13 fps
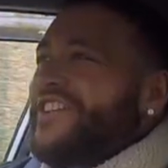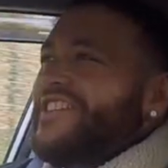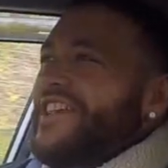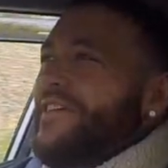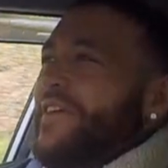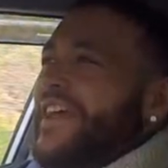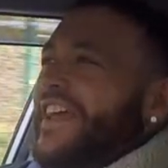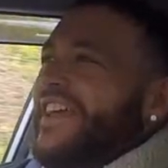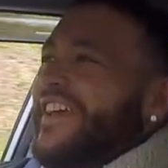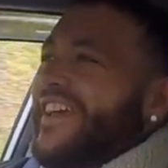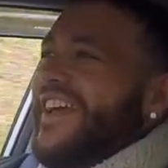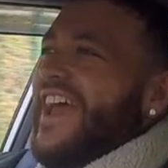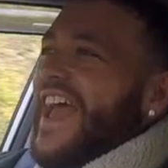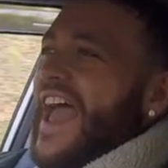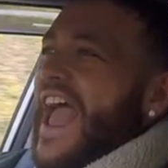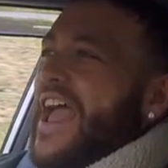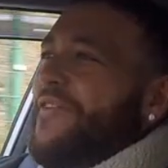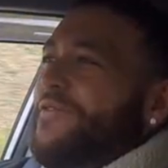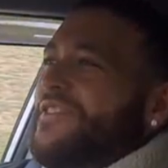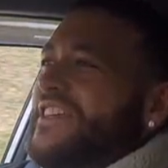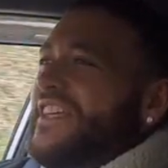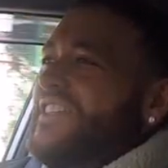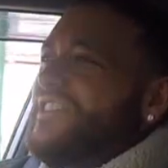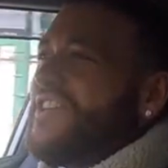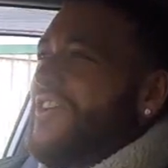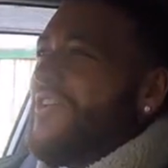Civic
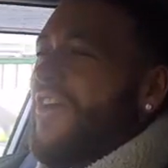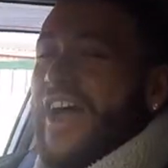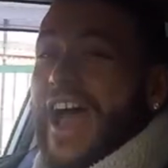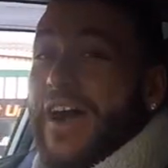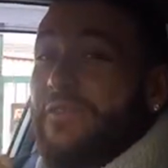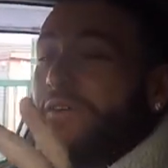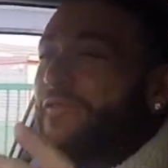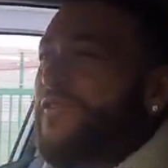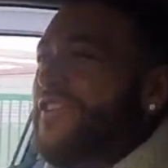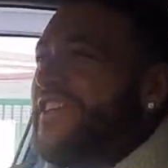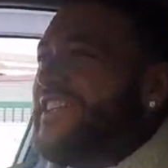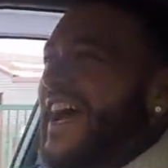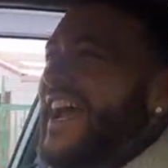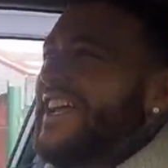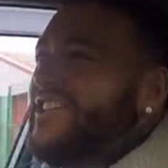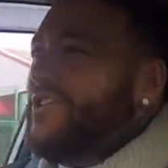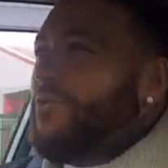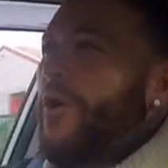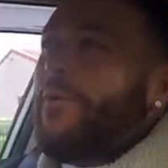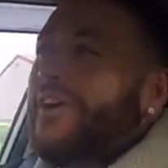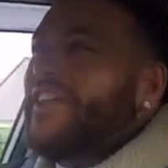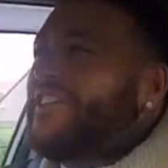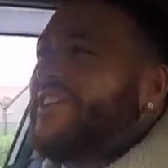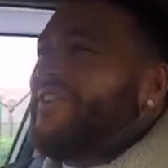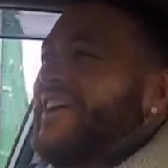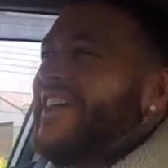Fd2. I have it for the day. So what we're going
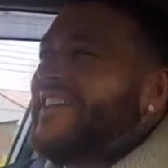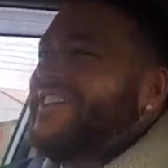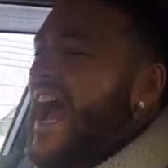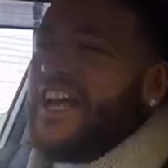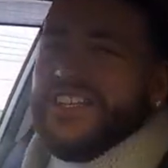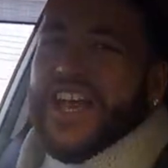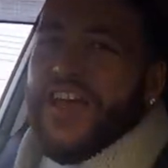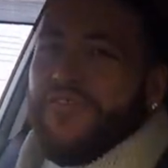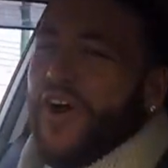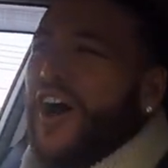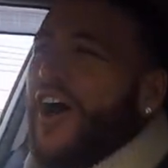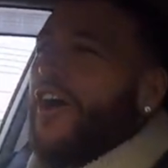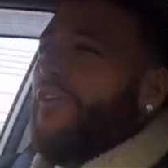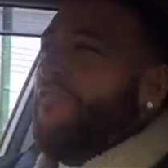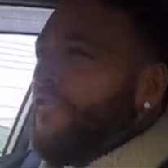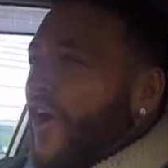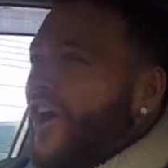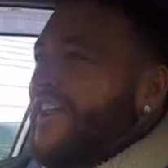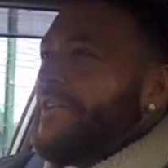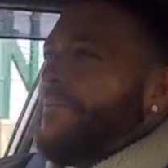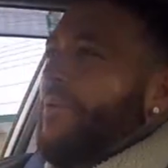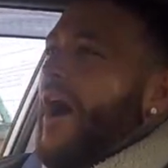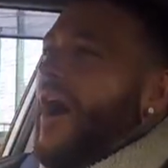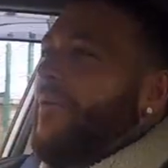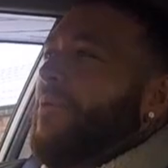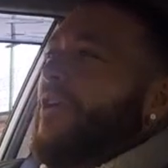to do is, as ever, find a
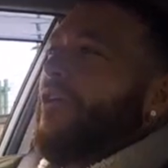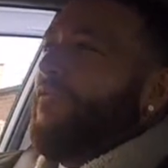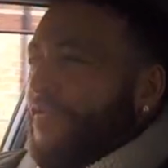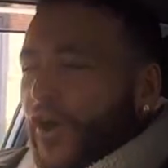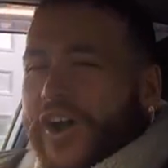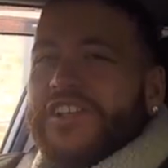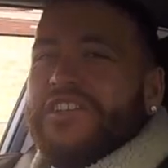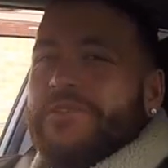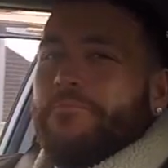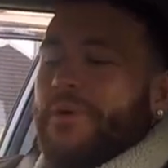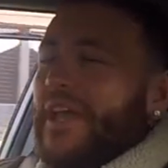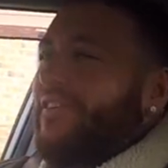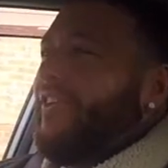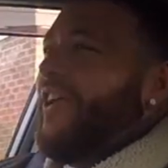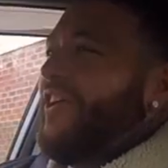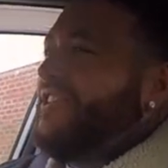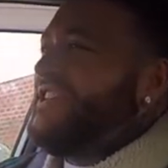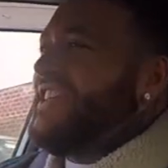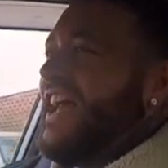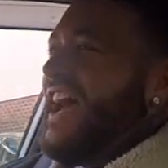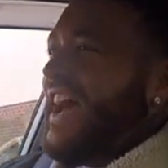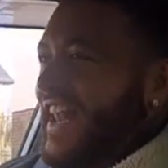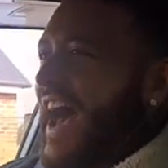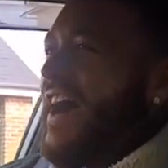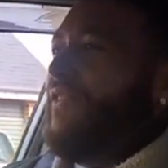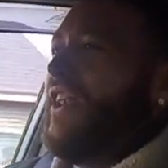pub, find some B-roads and
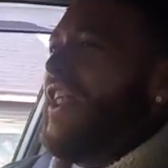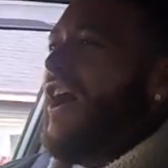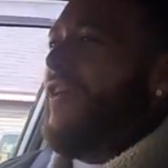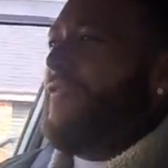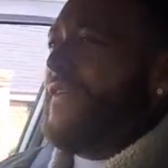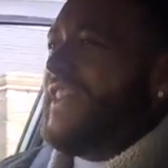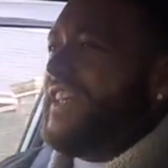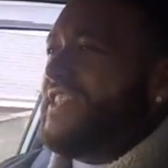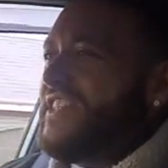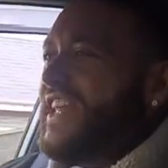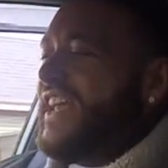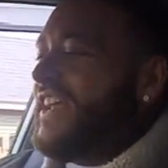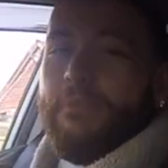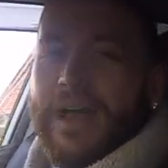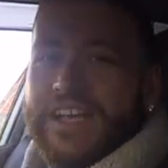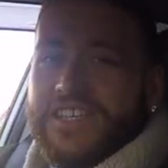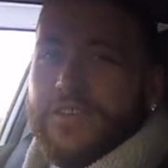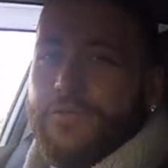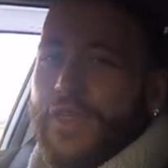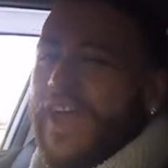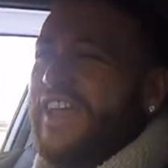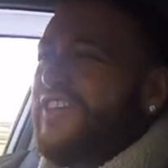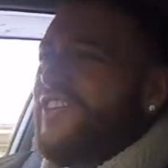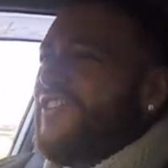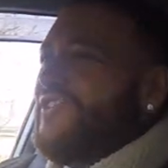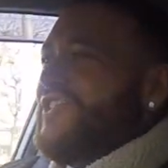have a laugh in this thing. Massive
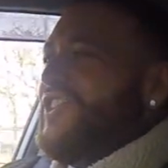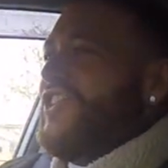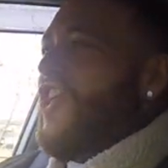thank you to the